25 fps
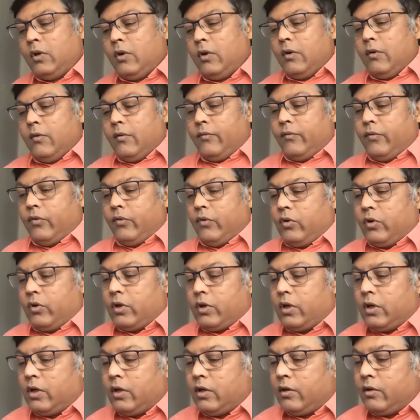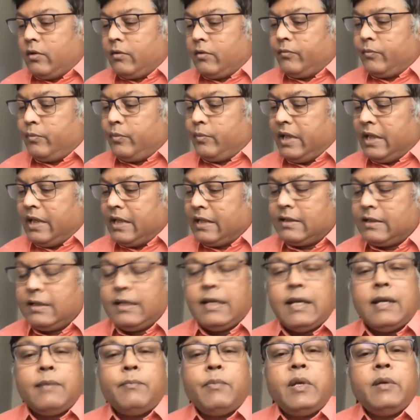PSC have
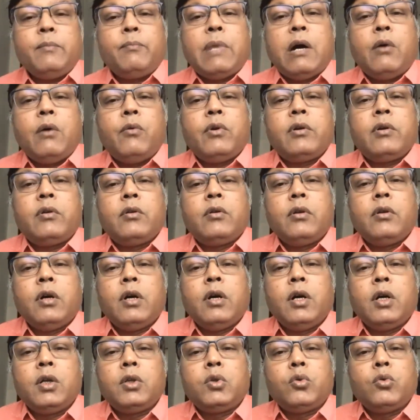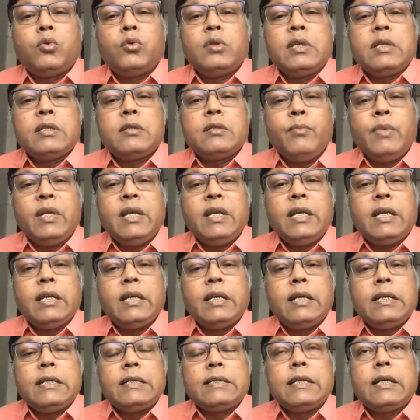been powered through this mini grids
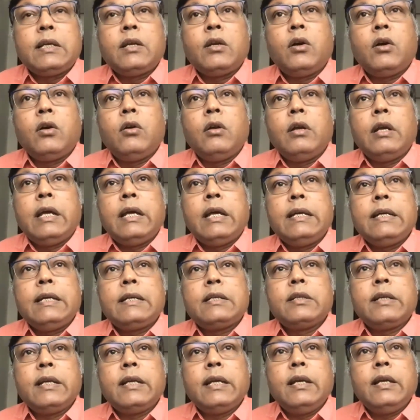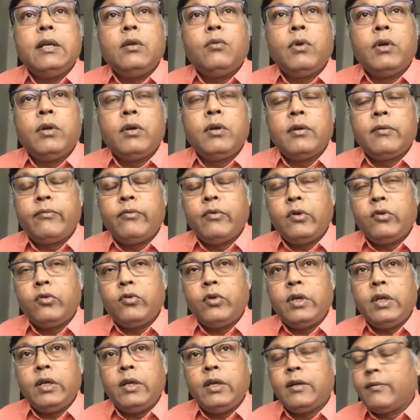and all, and it's really wonderful to
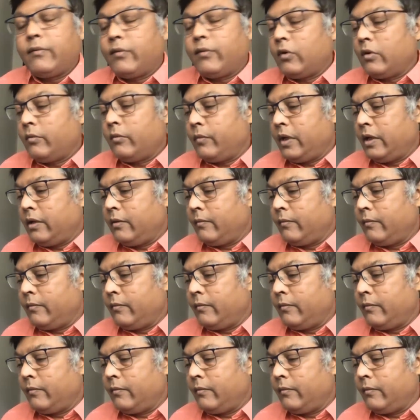hear from him.